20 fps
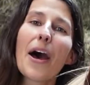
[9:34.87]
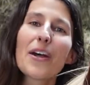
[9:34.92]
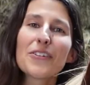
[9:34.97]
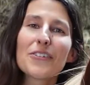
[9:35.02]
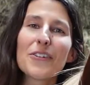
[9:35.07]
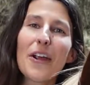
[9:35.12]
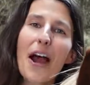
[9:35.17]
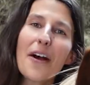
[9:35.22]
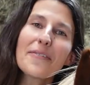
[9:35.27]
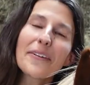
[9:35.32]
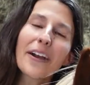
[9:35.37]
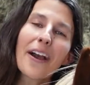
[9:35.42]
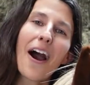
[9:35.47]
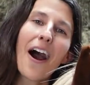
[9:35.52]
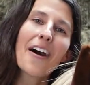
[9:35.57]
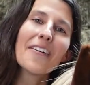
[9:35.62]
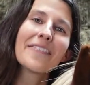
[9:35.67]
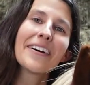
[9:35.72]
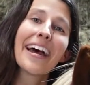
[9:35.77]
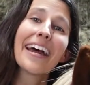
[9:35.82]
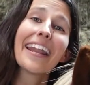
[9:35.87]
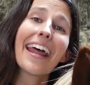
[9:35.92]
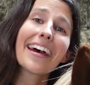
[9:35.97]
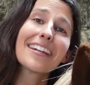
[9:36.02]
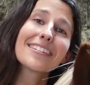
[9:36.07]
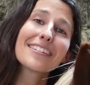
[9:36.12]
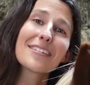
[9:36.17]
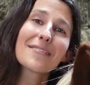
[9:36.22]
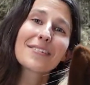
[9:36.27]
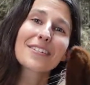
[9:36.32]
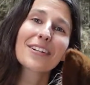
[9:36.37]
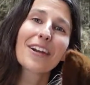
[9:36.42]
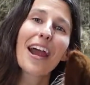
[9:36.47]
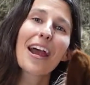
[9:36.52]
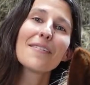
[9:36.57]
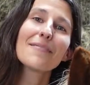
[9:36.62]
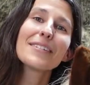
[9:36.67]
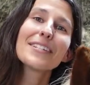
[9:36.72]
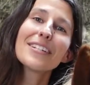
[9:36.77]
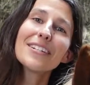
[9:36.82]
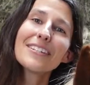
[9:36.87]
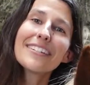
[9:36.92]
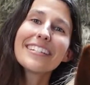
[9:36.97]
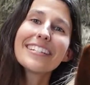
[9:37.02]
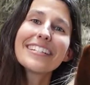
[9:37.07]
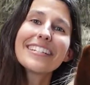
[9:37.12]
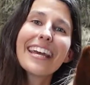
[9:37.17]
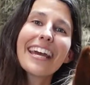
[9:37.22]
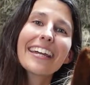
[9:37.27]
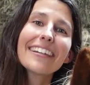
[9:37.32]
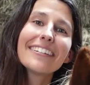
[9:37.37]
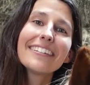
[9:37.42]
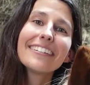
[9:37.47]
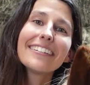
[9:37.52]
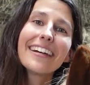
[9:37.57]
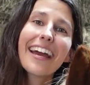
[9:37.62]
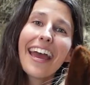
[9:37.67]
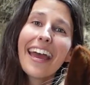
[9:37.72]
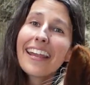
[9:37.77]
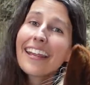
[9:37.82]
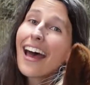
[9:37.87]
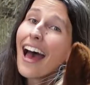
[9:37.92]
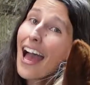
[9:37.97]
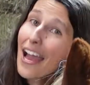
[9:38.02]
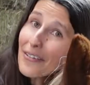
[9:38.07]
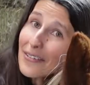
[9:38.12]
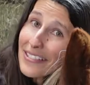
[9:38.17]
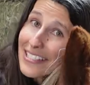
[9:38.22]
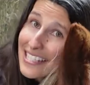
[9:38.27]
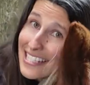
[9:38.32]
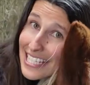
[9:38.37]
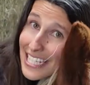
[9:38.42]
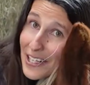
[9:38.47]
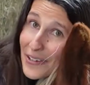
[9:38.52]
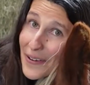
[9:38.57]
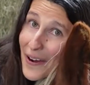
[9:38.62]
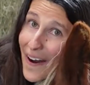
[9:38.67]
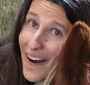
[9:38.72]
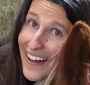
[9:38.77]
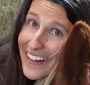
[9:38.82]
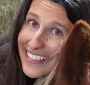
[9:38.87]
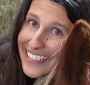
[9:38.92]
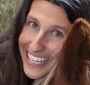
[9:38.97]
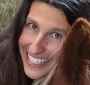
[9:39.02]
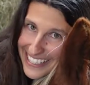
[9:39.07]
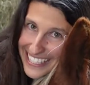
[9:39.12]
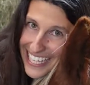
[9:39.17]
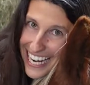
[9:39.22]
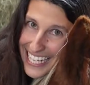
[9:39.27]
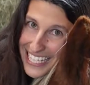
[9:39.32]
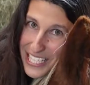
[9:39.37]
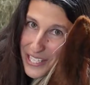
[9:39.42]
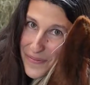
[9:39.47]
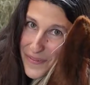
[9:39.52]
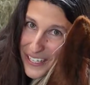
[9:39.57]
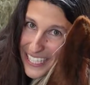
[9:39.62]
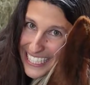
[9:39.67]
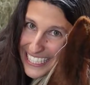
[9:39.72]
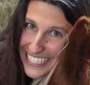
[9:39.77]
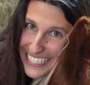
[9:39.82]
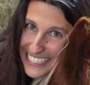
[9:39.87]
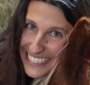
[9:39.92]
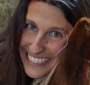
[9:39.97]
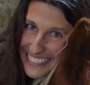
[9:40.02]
drop a comment, and subscribe to the channel, and I will see you all at the next breed.